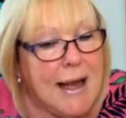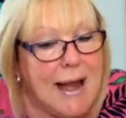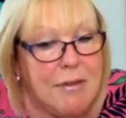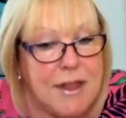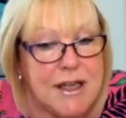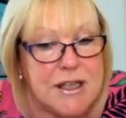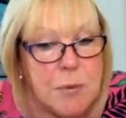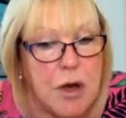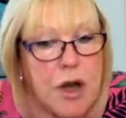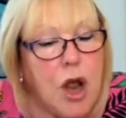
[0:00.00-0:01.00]
Now this
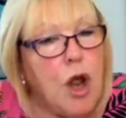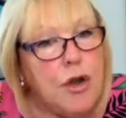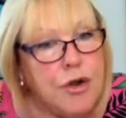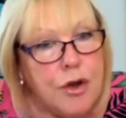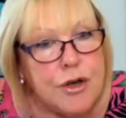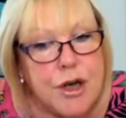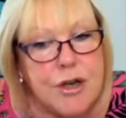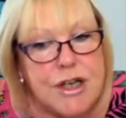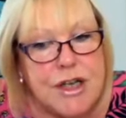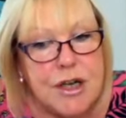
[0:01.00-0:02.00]
one not
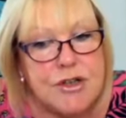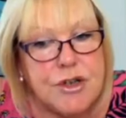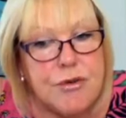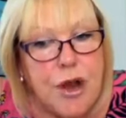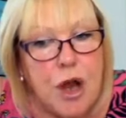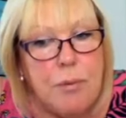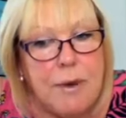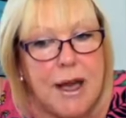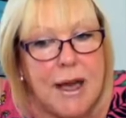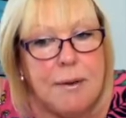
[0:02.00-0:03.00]
only tells you the
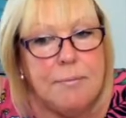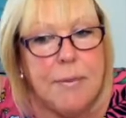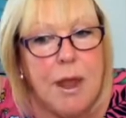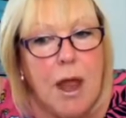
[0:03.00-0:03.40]
reopening,